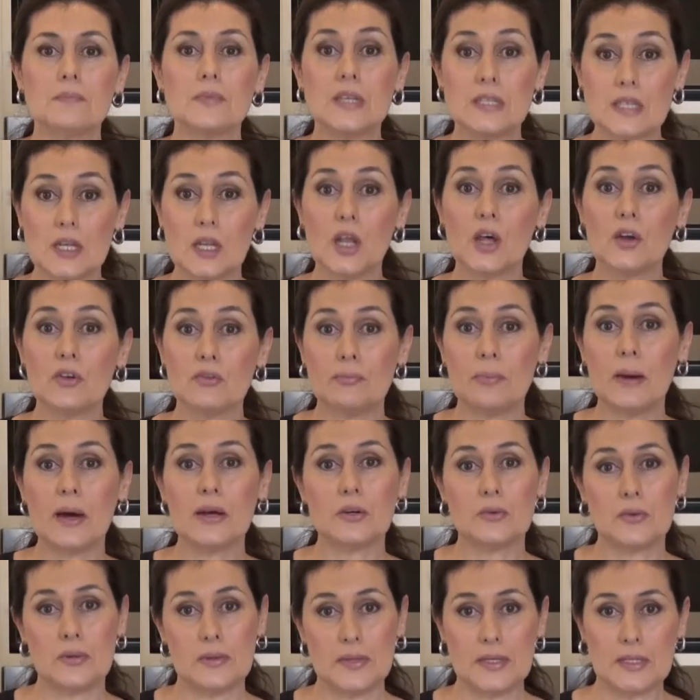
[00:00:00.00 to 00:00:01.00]
there's a lot of
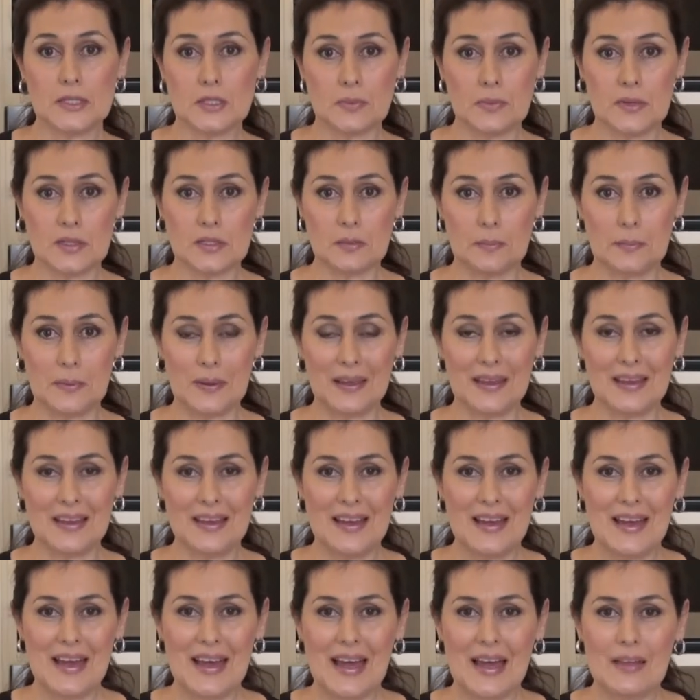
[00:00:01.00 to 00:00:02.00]
butter in this recipe,
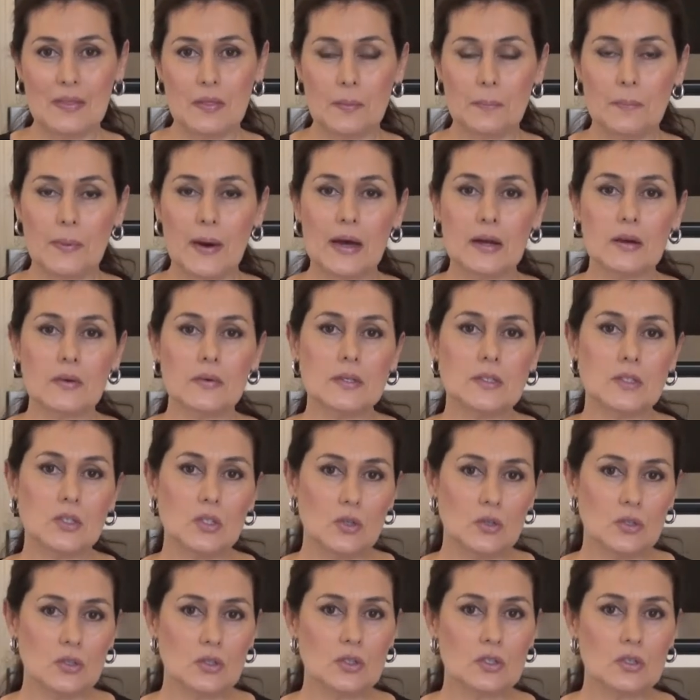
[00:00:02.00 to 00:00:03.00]
and the butter is
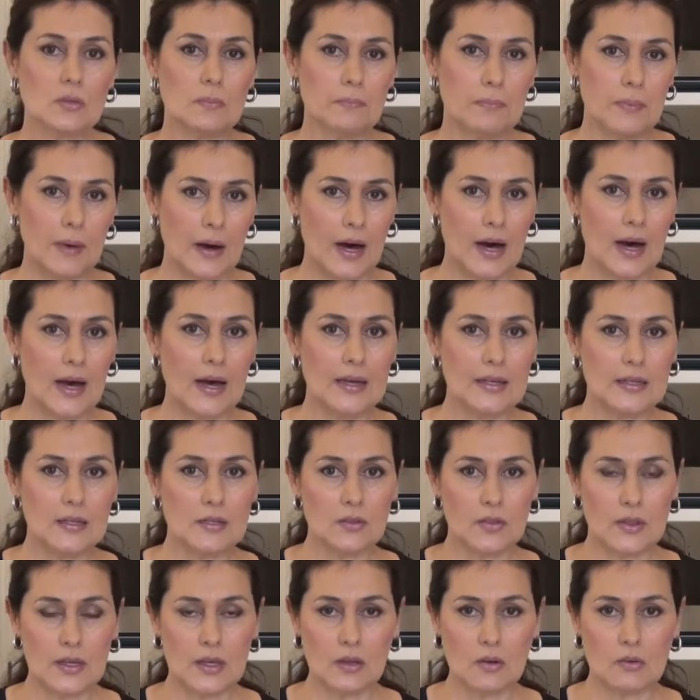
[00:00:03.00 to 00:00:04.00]
used to
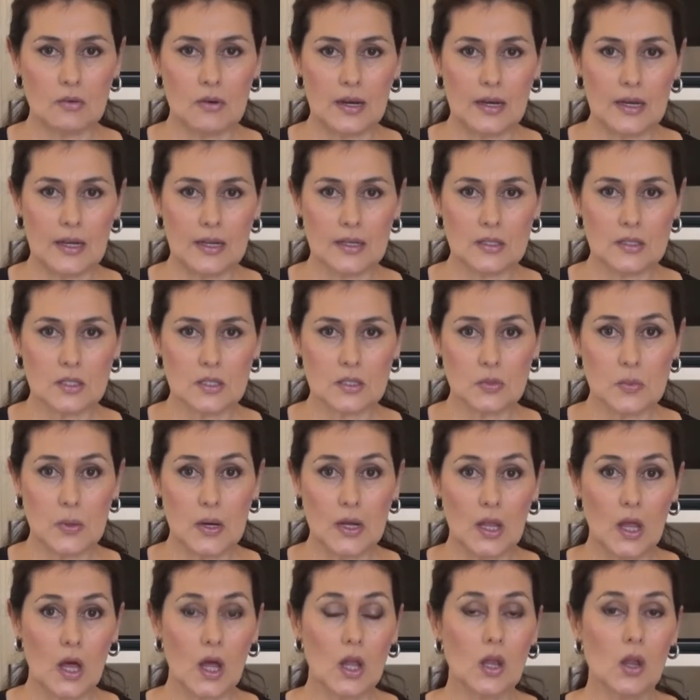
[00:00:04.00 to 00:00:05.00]
bind the ingredients as
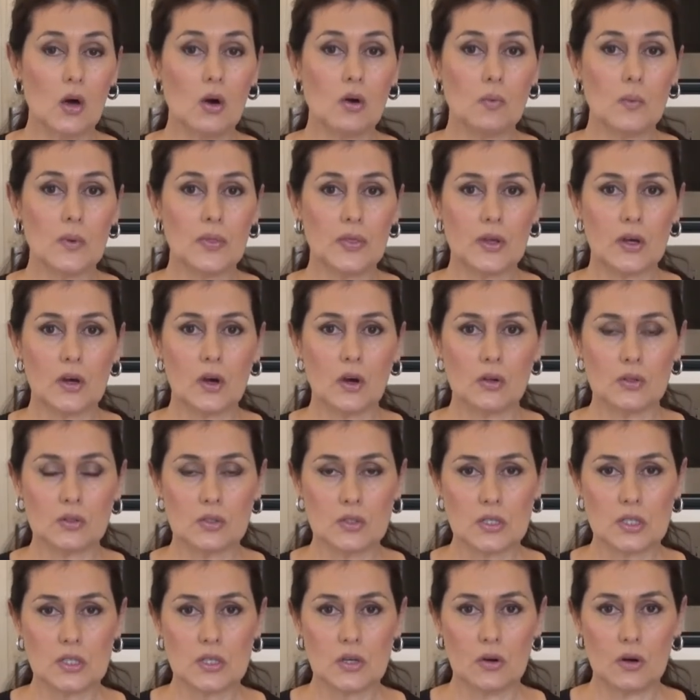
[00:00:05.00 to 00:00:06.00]
well, along with the
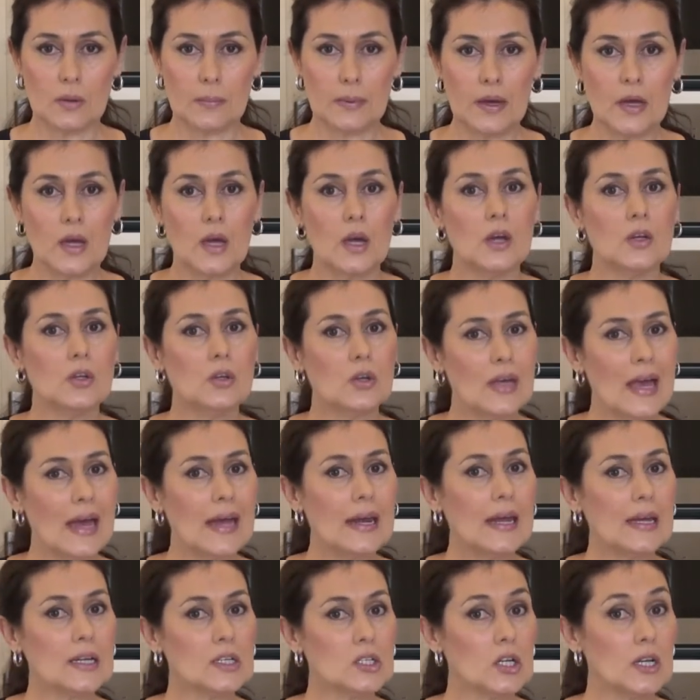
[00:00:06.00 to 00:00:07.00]
golden syrup. You
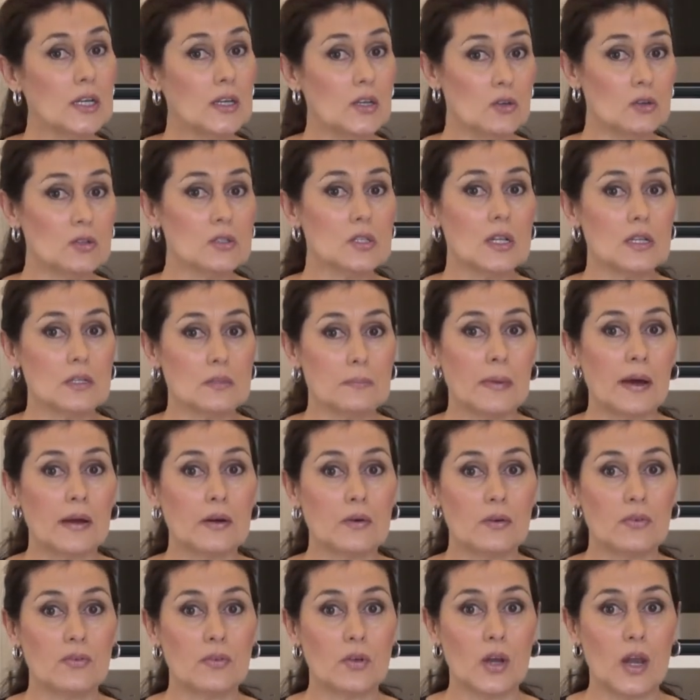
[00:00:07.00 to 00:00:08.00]
can actually use less
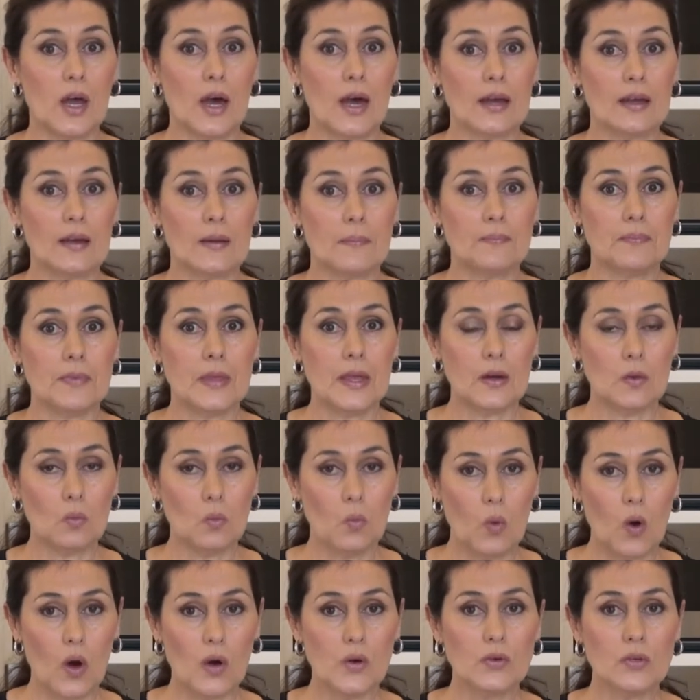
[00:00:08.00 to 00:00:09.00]
butter if you like. It
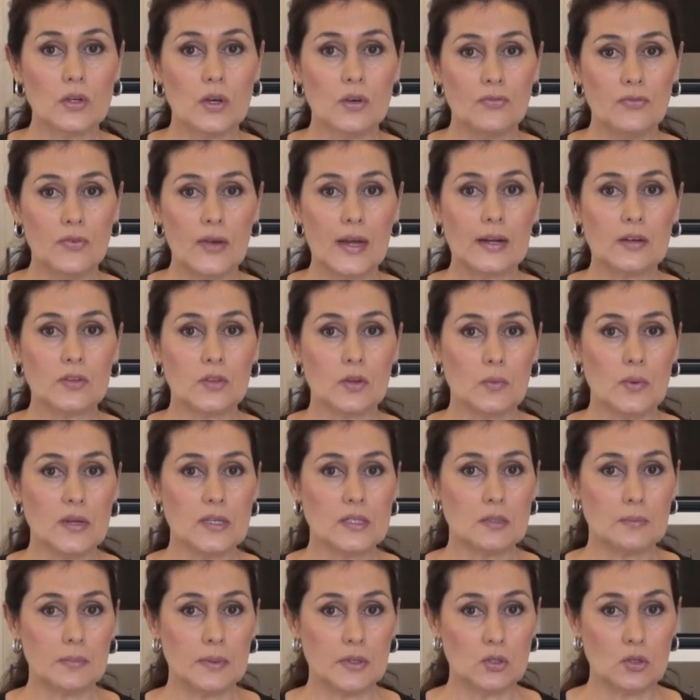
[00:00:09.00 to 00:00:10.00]
won't affect the
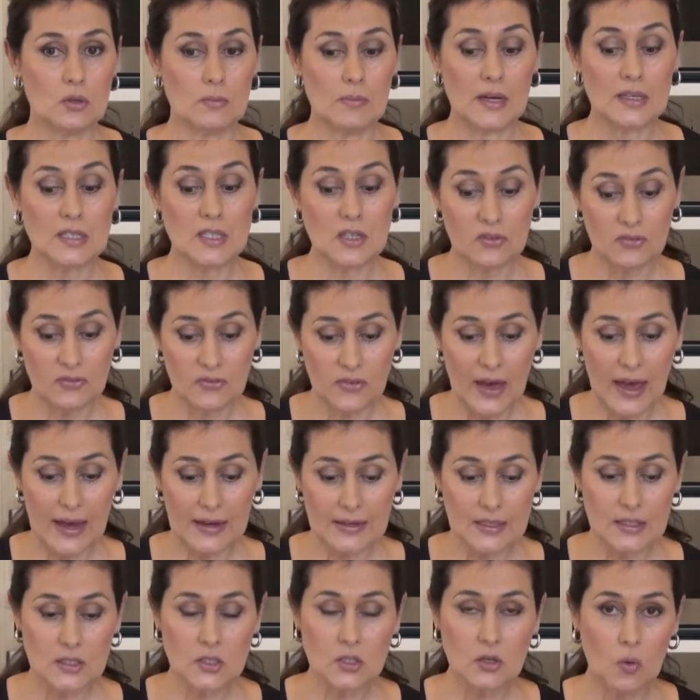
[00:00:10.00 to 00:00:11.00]
recipe too much. In
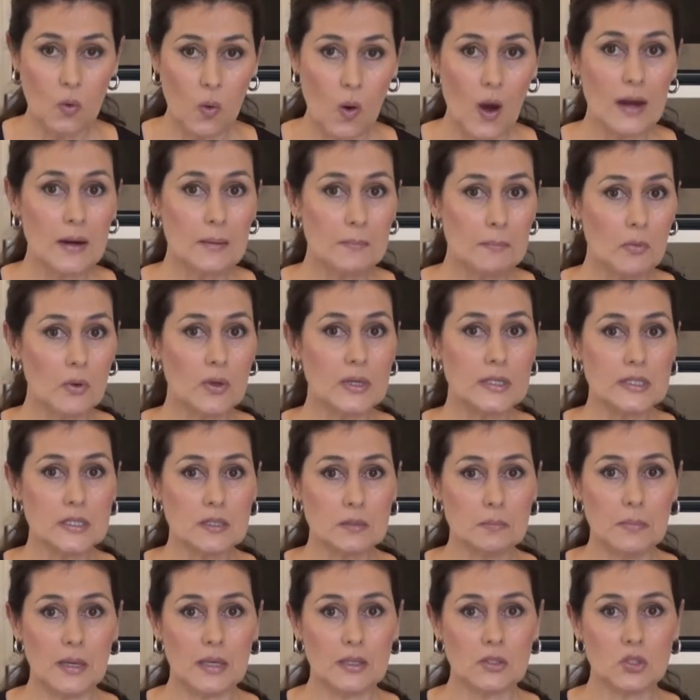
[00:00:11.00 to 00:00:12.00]
fact, it's quite a
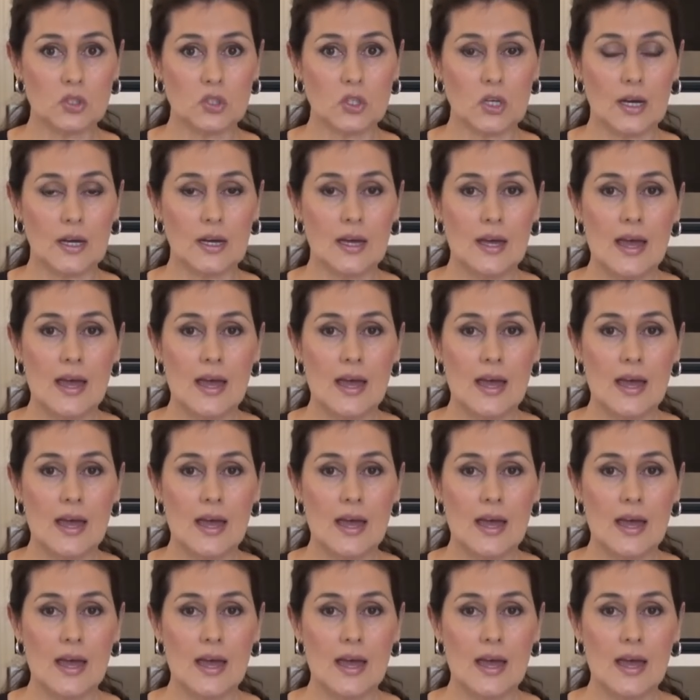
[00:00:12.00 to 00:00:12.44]
moist mixture,